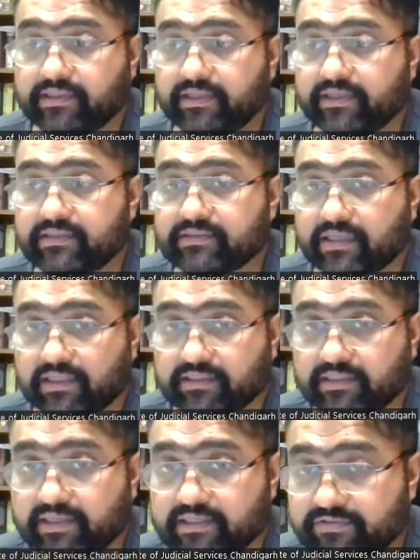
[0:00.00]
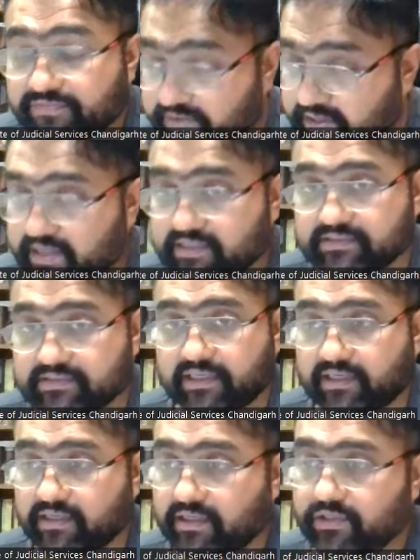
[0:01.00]
there is free
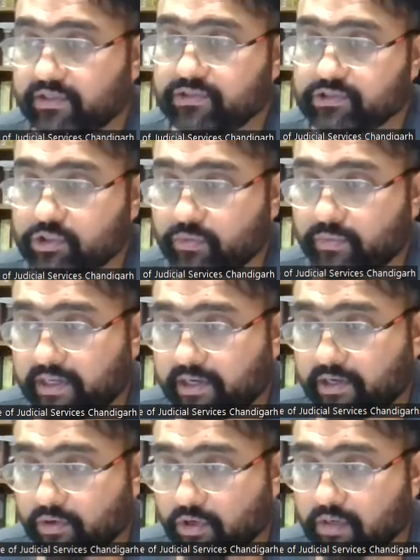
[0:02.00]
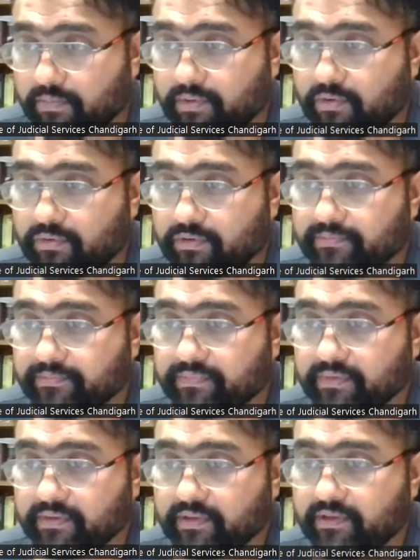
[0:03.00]
consent. So when I talk about
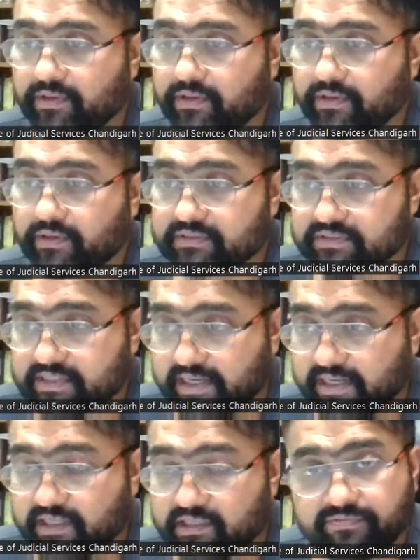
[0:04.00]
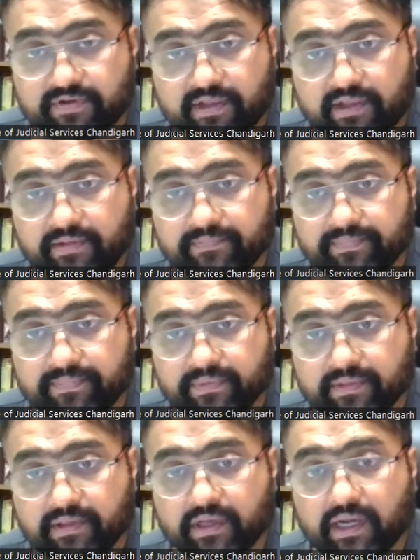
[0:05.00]
consent is free,
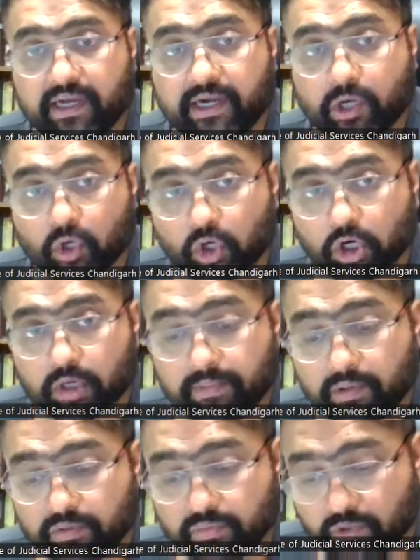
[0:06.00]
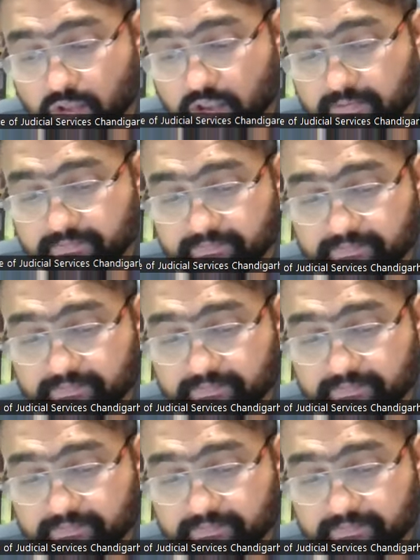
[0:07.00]
I talk about what?